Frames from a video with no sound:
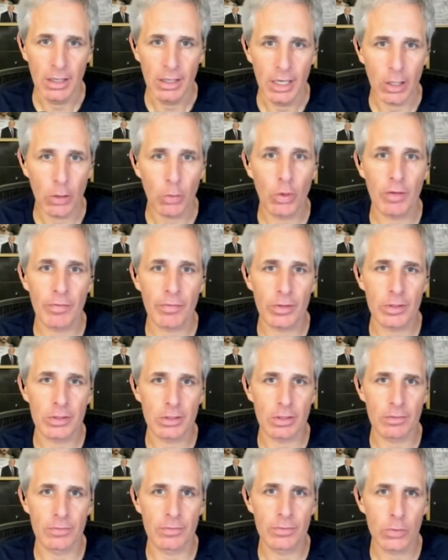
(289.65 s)

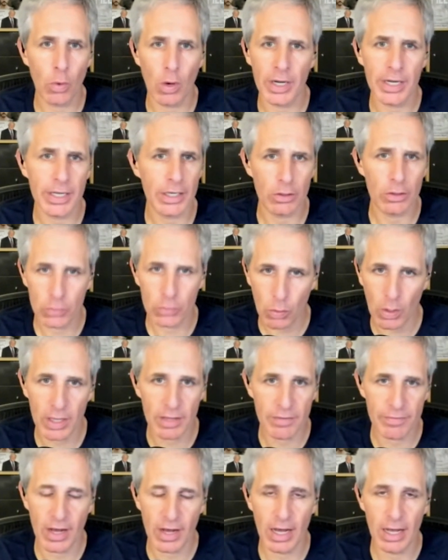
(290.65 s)
equivalent of 20 or
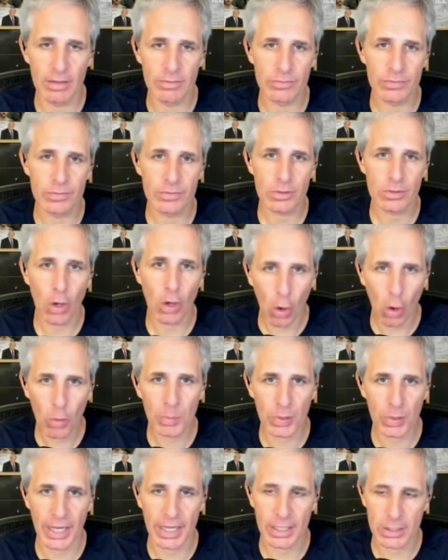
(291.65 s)
25 coal
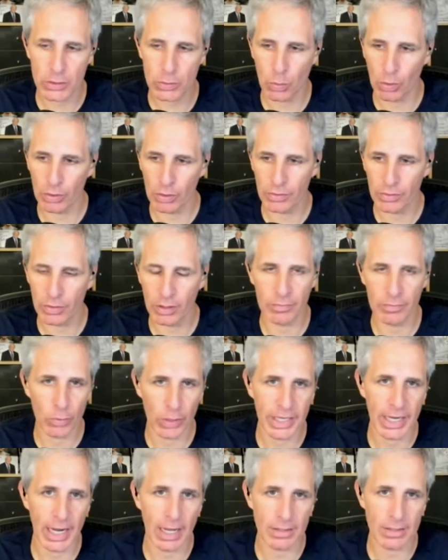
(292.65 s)
plants worth of
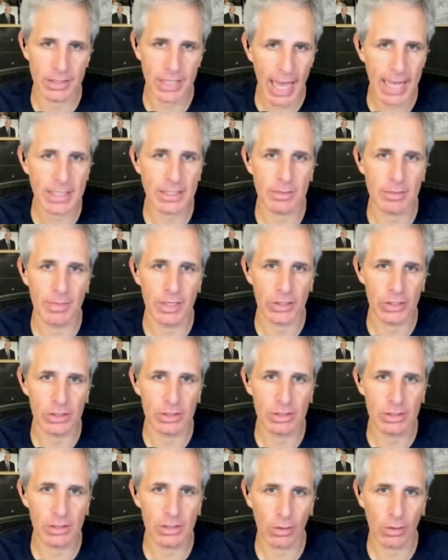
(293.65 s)
greenhouse gas emissions,